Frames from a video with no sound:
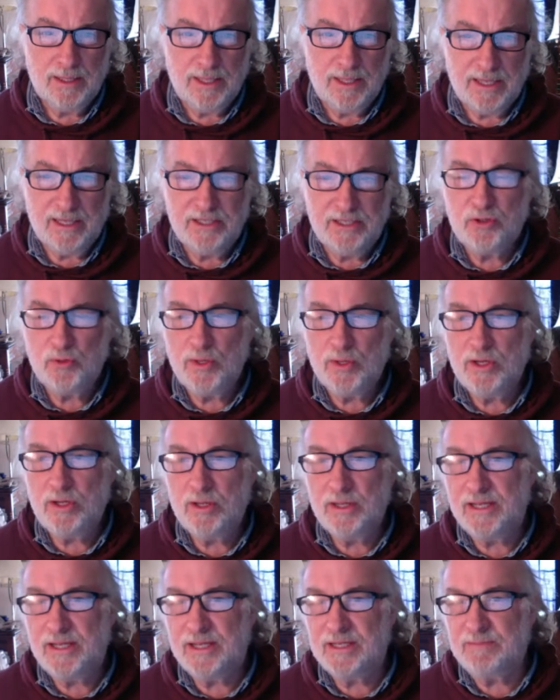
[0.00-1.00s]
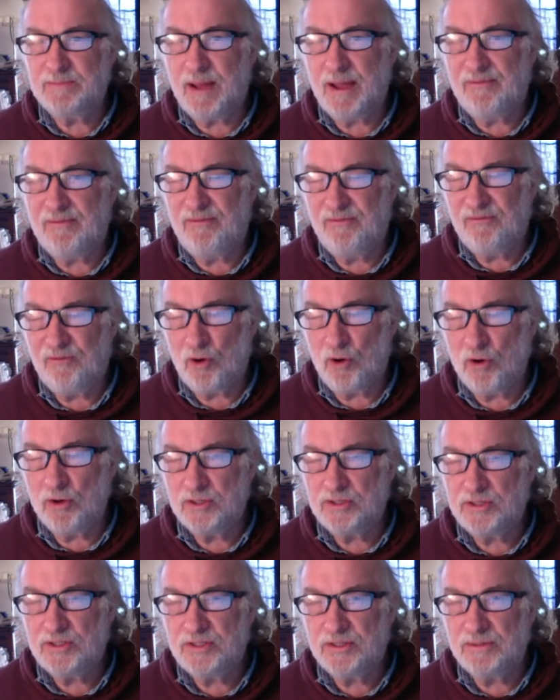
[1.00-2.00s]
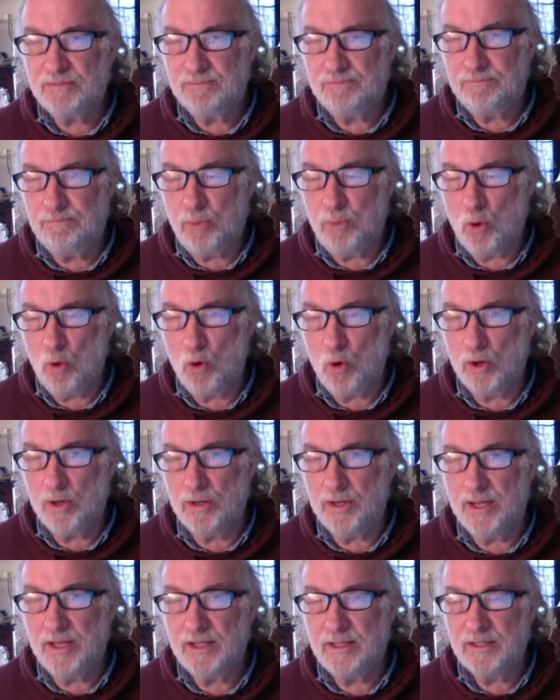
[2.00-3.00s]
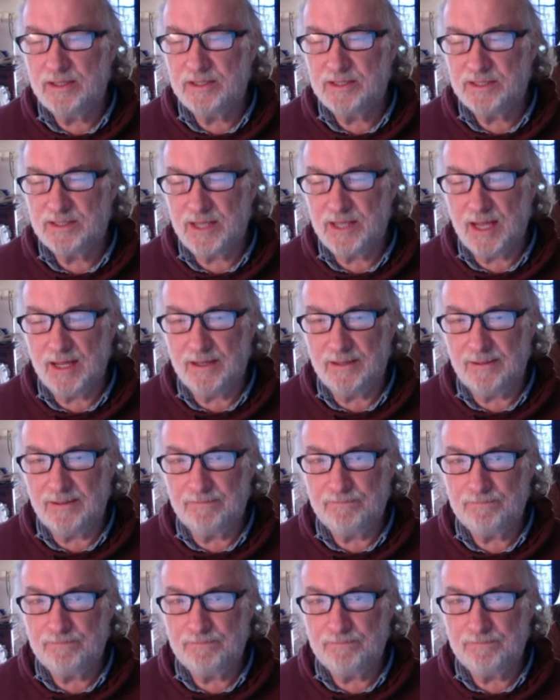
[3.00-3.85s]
Israel is my firstborn son.